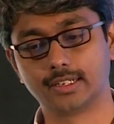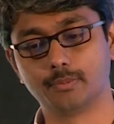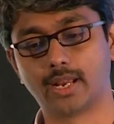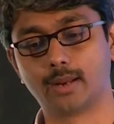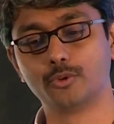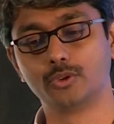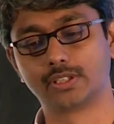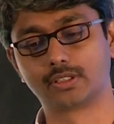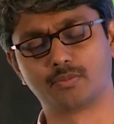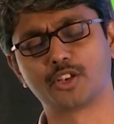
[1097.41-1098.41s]
Right? Bamboo
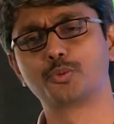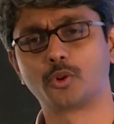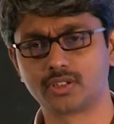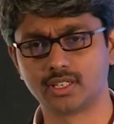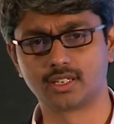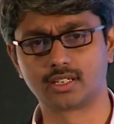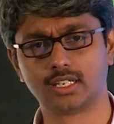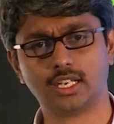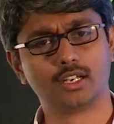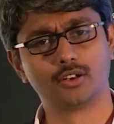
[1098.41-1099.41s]
is much more thinner,
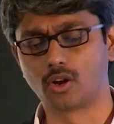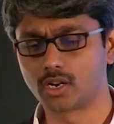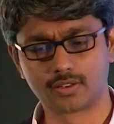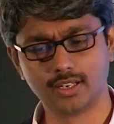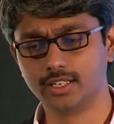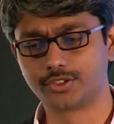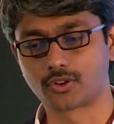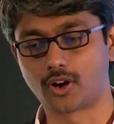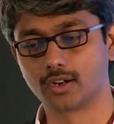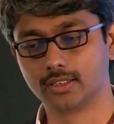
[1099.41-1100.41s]
not really
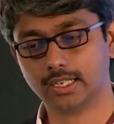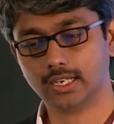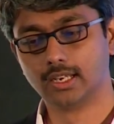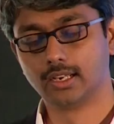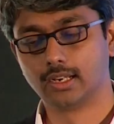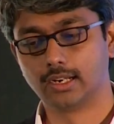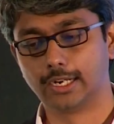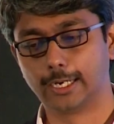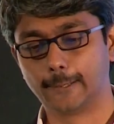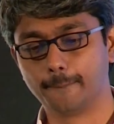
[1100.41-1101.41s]
strong.
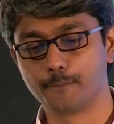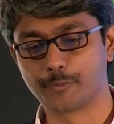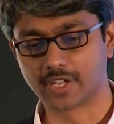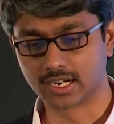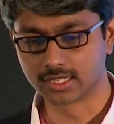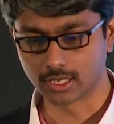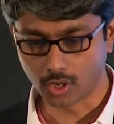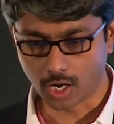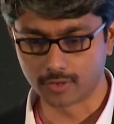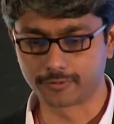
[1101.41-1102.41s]
There is a
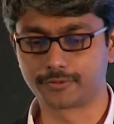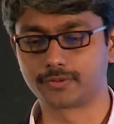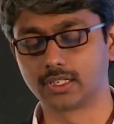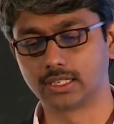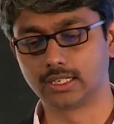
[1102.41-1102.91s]
lot of